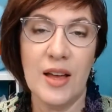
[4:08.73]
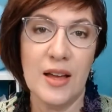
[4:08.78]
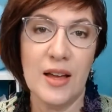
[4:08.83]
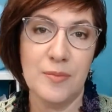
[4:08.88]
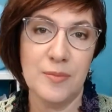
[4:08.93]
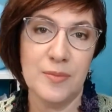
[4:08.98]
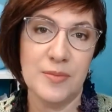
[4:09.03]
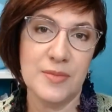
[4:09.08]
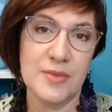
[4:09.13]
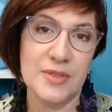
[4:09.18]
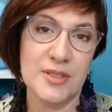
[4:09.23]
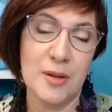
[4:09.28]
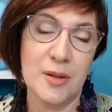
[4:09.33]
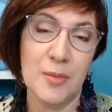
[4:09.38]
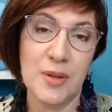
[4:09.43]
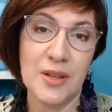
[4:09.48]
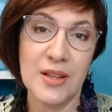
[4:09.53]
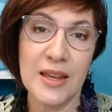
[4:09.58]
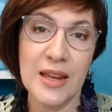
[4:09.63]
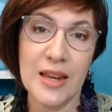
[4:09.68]
um, some
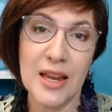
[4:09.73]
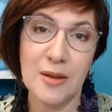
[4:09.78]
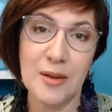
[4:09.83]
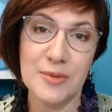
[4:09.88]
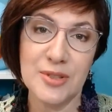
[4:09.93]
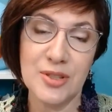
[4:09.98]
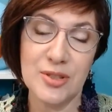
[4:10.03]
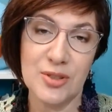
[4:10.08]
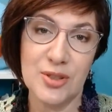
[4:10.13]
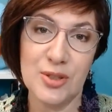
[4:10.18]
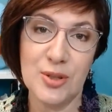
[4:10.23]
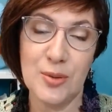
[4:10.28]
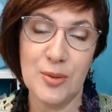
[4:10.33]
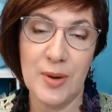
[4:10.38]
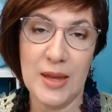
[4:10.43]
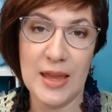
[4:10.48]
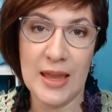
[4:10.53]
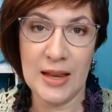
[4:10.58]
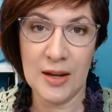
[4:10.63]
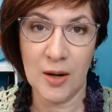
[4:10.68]
cleanup to do
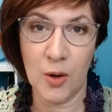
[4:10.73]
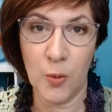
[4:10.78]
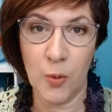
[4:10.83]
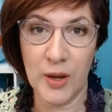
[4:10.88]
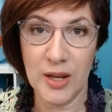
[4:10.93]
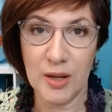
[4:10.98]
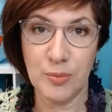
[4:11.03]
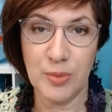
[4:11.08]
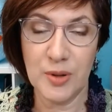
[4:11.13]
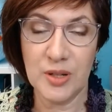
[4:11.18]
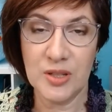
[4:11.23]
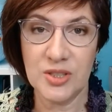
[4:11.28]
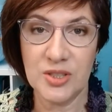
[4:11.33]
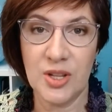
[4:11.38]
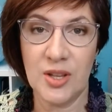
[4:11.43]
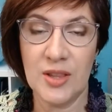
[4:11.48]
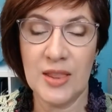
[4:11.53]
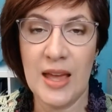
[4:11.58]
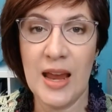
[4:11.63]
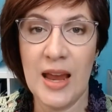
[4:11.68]
in QuickBooks
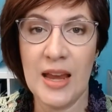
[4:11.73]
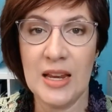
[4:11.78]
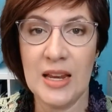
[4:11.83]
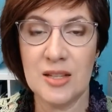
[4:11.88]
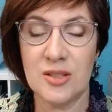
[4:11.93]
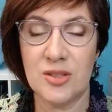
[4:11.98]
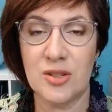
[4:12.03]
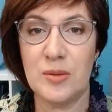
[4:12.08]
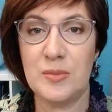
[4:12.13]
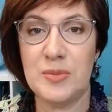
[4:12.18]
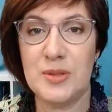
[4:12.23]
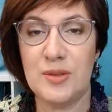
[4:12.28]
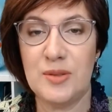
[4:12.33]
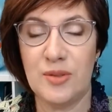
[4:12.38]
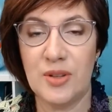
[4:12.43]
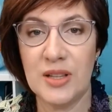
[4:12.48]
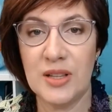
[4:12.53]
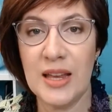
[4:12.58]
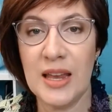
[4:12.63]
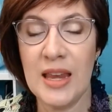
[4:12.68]
Online in terms of
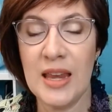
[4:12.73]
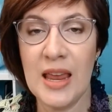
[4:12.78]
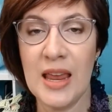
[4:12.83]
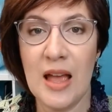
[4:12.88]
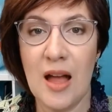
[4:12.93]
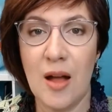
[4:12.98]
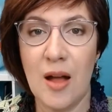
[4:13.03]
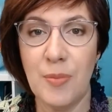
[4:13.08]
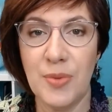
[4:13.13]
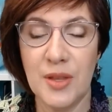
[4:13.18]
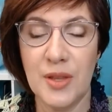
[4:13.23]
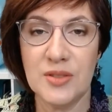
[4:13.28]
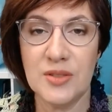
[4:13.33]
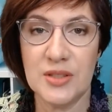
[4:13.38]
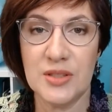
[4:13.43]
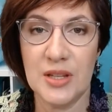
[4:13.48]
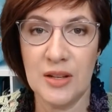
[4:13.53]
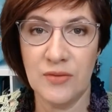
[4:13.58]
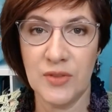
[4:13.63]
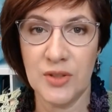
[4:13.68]
cleaning up
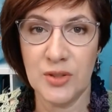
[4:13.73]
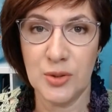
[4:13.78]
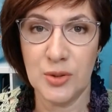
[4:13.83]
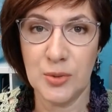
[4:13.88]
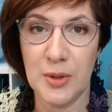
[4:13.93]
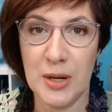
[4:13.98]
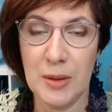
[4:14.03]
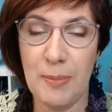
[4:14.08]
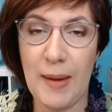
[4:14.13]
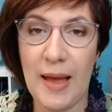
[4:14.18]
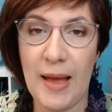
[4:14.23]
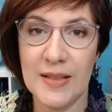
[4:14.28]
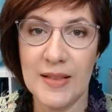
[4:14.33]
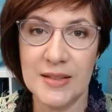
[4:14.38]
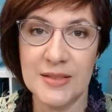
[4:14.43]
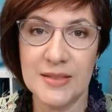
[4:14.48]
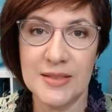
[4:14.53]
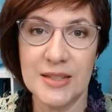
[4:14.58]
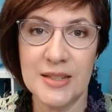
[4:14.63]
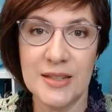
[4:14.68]
those inventory
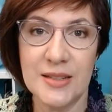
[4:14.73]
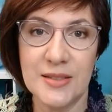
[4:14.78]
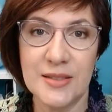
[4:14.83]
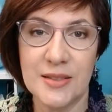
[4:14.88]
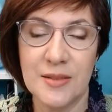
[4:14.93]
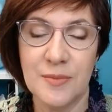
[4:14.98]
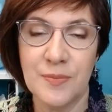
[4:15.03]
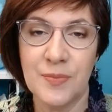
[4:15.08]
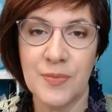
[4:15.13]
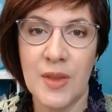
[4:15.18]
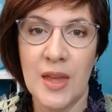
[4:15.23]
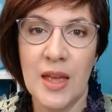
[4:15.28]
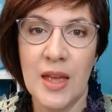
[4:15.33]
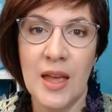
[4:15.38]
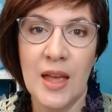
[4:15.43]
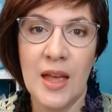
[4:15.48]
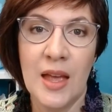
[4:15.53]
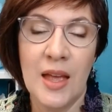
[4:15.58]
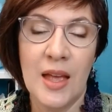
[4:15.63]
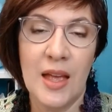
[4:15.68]
balances
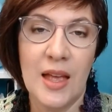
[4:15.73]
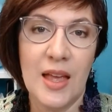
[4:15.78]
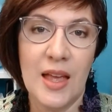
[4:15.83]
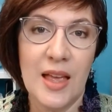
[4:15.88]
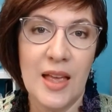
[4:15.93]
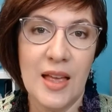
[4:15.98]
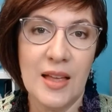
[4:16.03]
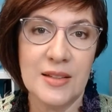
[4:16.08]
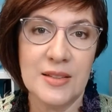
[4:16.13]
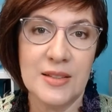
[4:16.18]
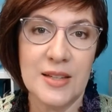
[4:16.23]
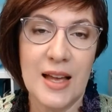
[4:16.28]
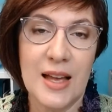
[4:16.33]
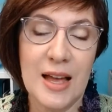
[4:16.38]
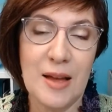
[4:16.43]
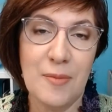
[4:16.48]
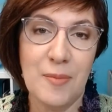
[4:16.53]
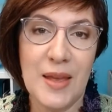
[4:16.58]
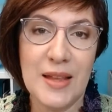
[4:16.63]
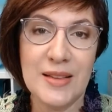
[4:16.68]
and
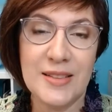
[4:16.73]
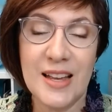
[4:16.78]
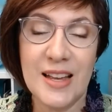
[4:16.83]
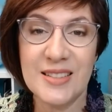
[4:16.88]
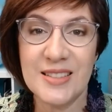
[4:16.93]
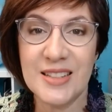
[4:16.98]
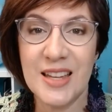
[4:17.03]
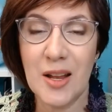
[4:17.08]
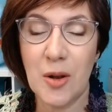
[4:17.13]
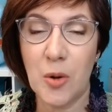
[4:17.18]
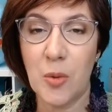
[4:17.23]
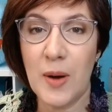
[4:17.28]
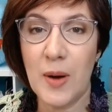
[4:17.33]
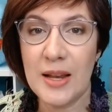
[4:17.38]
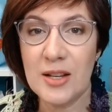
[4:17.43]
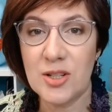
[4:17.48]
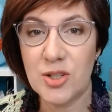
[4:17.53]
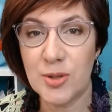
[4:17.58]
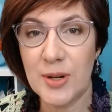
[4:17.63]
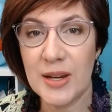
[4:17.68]
uh, it does get
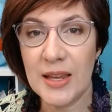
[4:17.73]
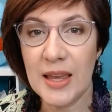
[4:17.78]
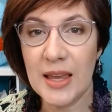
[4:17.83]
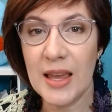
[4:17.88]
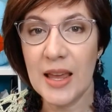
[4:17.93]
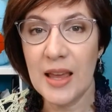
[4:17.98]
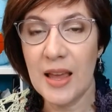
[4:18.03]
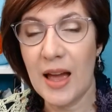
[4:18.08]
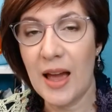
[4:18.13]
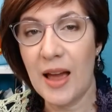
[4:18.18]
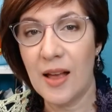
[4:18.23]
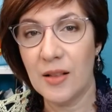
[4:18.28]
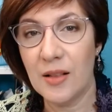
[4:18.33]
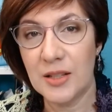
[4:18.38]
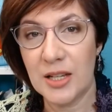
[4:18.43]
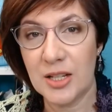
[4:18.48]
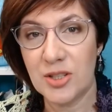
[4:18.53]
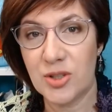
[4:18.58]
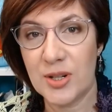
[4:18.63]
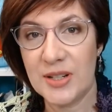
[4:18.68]
quite tricky. I'll
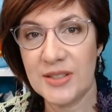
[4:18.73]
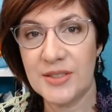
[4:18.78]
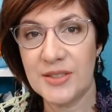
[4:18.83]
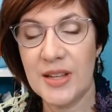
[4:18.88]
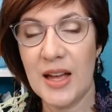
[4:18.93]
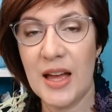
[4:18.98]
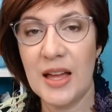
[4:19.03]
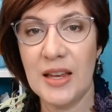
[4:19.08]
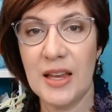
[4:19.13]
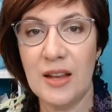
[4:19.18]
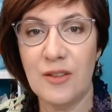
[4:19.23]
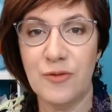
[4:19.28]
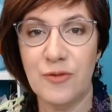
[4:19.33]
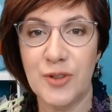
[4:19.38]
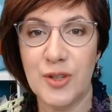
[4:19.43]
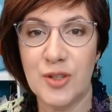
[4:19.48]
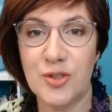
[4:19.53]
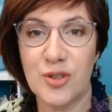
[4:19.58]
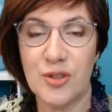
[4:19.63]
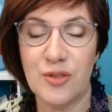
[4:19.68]
address that in
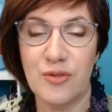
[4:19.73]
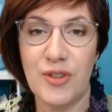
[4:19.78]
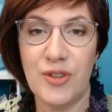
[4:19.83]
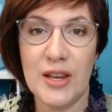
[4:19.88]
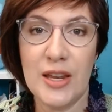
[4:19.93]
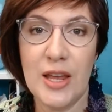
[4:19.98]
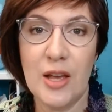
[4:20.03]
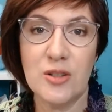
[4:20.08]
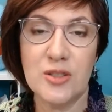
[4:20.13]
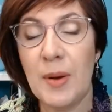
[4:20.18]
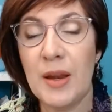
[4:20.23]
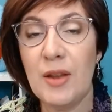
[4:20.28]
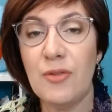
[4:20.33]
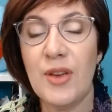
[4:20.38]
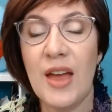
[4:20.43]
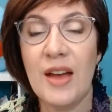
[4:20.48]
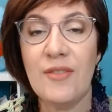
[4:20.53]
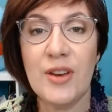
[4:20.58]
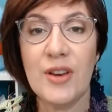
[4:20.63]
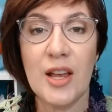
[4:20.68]
future videos. But if you
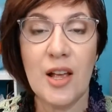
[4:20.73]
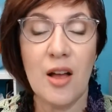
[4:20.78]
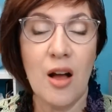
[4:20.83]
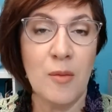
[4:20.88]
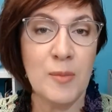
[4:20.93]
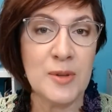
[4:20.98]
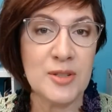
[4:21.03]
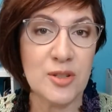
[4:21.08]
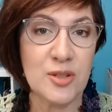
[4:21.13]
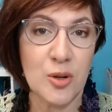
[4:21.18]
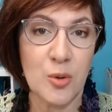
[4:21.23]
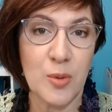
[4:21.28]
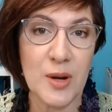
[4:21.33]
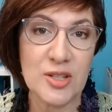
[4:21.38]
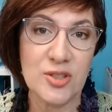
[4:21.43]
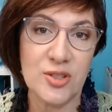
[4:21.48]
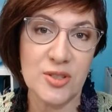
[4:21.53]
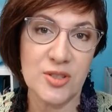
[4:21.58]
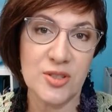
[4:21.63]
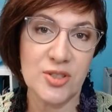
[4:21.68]
have any comments or
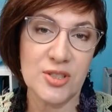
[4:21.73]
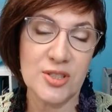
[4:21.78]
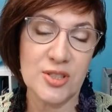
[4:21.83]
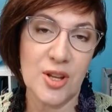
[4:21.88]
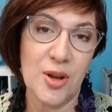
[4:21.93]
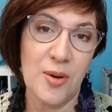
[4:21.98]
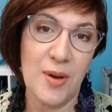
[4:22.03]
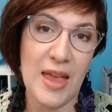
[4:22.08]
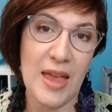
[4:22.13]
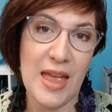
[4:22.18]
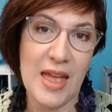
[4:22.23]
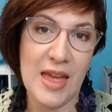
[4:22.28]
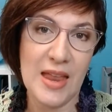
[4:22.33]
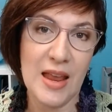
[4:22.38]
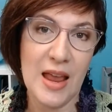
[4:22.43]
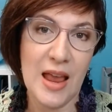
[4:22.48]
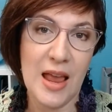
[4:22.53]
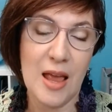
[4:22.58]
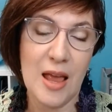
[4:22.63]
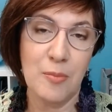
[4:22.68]
questions, just go ahead
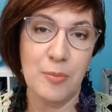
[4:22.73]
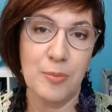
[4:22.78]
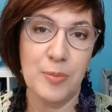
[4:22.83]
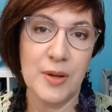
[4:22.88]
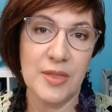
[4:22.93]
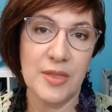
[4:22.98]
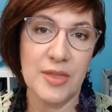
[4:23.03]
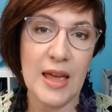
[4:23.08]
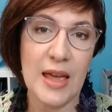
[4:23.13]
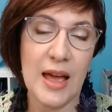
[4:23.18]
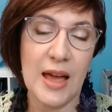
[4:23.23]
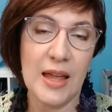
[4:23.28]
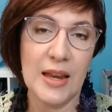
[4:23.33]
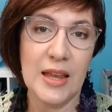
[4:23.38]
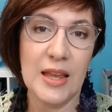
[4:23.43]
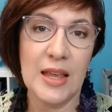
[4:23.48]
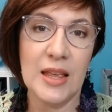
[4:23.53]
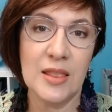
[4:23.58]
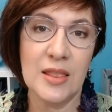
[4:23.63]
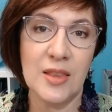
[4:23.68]
and put that
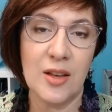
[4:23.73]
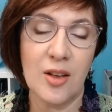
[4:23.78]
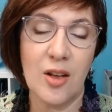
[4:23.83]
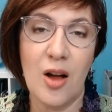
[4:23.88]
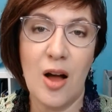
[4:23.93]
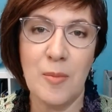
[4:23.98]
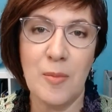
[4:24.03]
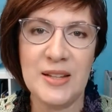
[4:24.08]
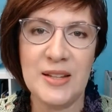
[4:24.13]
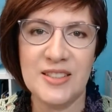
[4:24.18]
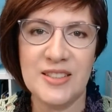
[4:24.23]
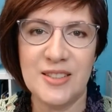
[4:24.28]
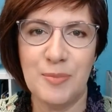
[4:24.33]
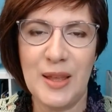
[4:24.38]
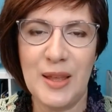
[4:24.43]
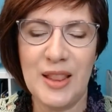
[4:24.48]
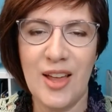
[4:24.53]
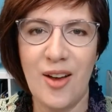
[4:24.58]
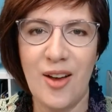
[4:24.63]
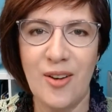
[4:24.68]
in the comments
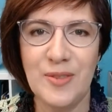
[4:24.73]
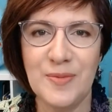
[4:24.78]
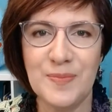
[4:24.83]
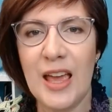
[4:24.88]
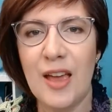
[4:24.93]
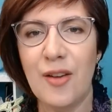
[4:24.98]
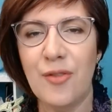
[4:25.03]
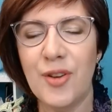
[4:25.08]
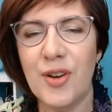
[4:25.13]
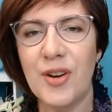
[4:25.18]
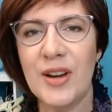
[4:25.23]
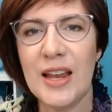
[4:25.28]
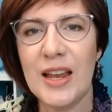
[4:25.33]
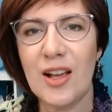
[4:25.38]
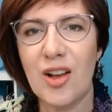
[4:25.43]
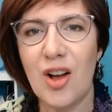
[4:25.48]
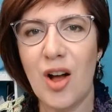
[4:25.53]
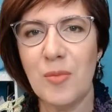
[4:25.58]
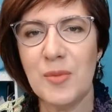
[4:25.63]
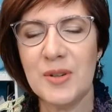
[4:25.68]
below. If you're an
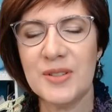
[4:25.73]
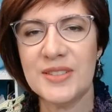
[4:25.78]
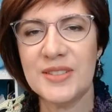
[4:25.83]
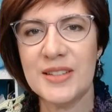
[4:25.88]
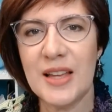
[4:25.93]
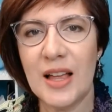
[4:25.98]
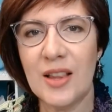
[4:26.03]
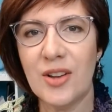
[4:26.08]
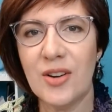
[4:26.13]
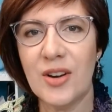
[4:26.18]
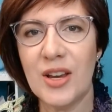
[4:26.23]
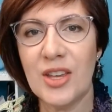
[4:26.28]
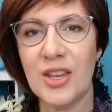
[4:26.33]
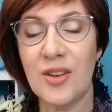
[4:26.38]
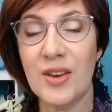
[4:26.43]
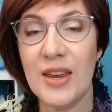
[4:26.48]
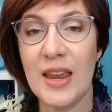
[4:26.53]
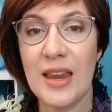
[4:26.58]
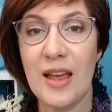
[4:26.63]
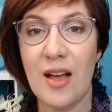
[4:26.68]
e-commerce seller and you
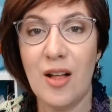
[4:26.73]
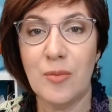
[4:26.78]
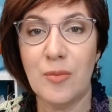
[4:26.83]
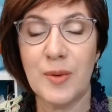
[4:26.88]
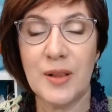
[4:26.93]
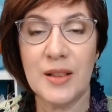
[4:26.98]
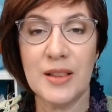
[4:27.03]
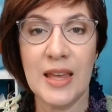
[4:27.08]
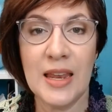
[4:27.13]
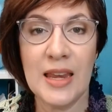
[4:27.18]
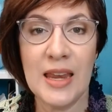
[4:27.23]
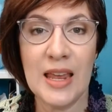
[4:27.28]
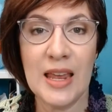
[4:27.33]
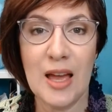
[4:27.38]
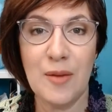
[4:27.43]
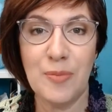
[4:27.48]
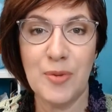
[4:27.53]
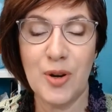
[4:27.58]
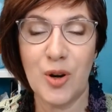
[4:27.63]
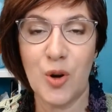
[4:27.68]
need help cleaning
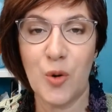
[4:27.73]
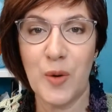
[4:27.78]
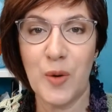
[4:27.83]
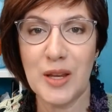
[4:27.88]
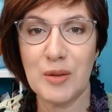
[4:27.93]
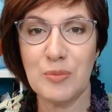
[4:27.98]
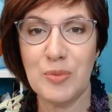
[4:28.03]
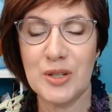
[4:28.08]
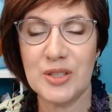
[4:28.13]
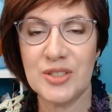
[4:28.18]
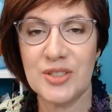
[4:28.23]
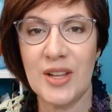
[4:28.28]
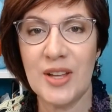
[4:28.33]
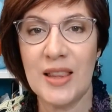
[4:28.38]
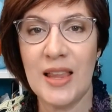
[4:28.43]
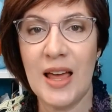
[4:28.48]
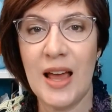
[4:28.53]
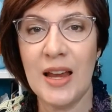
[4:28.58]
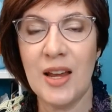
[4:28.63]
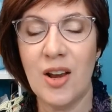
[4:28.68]
up your QuickBooks
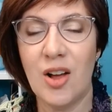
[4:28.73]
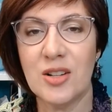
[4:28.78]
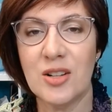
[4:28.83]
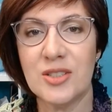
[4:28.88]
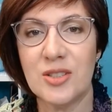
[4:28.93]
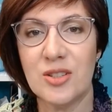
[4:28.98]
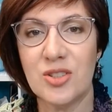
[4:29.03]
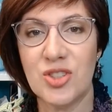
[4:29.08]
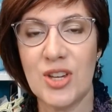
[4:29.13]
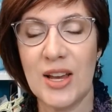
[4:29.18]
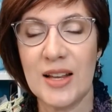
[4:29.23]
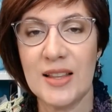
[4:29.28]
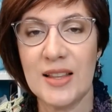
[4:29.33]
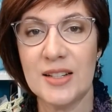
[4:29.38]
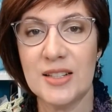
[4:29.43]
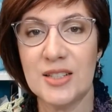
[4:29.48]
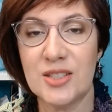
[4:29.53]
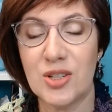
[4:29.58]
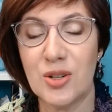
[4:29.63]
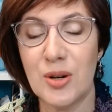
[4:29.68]
Online, also check the
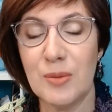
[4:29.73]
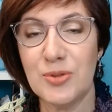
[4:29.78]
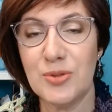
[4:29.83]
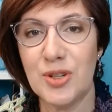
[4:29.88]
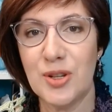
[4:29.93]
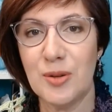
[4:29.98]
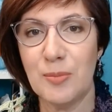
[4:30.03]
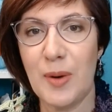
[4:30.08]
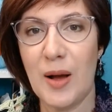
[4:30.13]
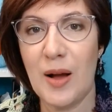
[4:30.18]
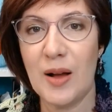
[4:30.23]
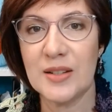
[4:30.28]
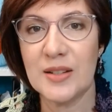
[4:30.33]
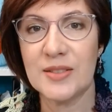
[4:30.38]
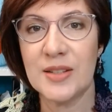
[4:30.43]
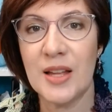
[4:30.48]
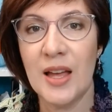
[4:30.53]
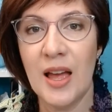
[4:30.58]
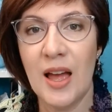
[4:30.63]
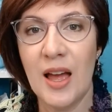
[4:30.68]
description box